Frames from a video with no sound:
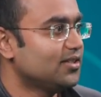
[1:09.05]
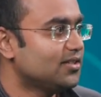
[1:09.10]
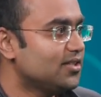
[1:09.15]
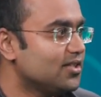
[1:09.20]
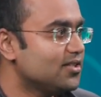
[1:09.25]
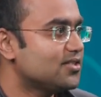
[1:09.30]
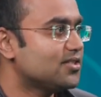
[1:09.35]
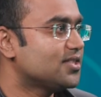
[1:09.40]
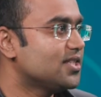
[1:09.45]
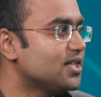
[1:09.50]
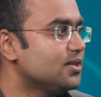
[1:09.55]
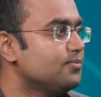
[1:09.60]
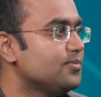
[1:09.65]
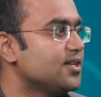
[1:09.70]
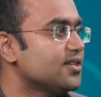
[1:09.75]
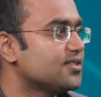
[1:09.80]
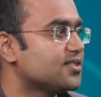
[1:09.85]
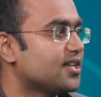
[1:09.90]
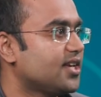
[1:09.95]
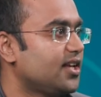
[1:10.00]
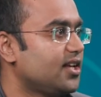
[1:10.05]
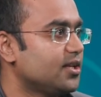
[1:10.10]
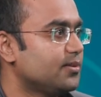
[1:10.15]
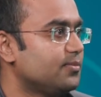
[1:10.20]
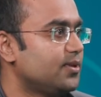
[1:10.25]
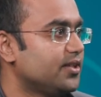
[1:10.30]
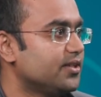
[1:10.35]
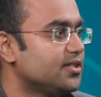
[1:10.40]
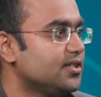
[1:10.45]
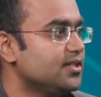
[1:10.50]
This seamless
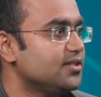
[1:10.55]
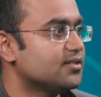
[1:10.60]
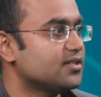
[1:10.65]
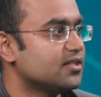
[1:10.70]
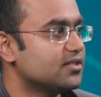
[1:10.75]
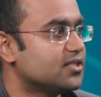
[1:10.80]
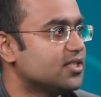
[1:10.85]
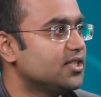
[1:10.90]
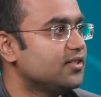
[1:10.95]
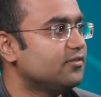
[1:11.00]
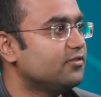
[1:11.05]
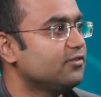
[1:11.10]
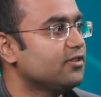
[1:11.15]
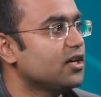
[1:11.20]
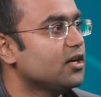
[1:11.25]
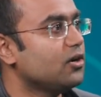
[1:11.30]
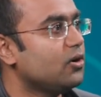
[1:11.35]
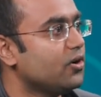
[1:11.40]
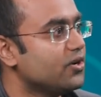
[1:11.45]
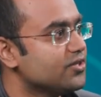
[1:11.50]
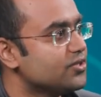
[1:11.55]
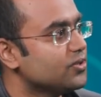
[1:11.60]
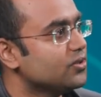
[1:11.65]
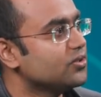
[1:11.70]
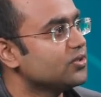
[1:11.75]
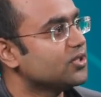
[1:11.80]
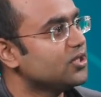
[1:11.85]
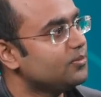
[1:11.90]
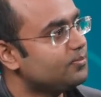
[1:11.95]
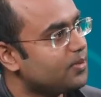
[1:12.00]
scalability is achieved via
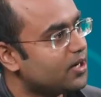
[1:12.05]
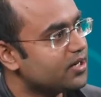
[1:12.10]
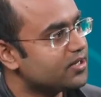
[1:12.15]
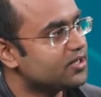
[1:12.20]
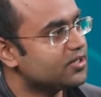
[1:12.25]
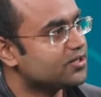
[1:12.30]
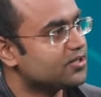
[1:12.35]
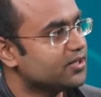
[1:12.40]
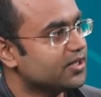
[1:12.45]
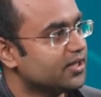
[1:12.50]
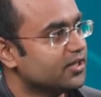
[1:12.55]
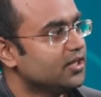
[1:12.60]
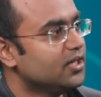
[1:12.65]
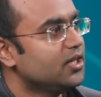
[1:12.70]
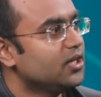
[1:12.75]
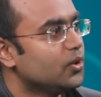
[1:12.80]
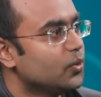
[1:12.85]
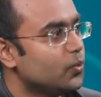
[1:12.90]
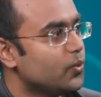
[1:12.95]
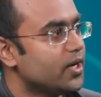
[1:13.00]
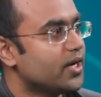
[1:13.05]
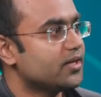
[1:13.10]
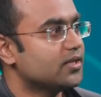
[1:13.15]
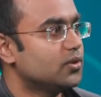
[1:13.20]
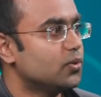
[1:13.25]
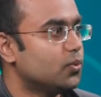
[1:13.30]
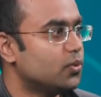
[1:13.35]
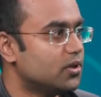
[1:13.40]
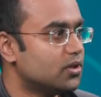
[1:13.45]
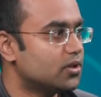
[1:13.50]
horizontal partitioning, where
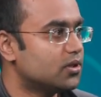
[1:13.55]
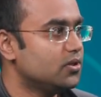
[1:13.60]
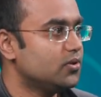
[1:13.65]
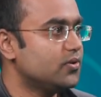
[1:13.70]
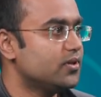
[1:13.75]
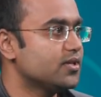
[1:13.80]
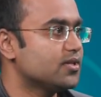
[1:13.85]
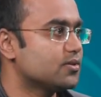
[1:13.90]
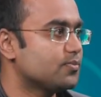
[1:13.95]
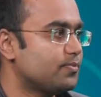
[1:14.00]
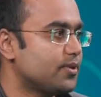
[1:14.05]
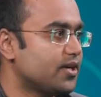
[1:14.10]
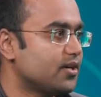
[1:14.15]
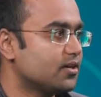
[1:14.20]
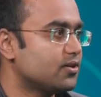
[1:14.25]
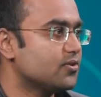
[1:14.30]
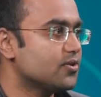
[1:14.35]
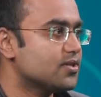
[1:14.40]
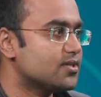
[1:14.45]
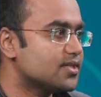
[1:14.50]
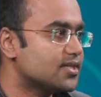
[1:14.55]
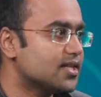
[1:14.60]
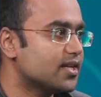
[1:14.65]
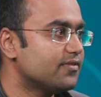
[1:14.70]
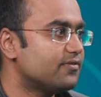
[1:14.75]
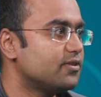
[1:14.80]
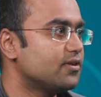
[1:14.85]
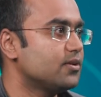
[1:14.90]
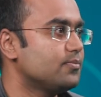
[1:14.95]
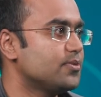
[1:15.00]
the workload is spread across
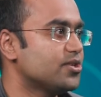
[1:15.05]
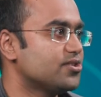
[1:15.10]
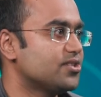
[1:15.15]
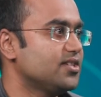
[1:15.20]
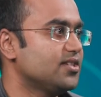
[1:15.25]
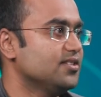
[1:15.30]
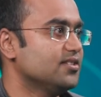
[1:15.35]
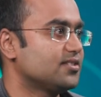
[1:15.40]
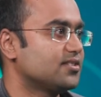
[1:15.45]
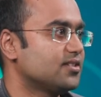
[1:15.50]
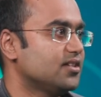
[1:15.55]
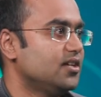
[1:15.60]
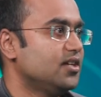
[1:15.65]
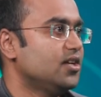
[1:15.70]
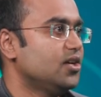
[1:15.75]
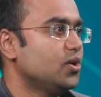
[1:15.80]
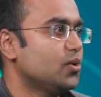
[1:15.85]
several machines.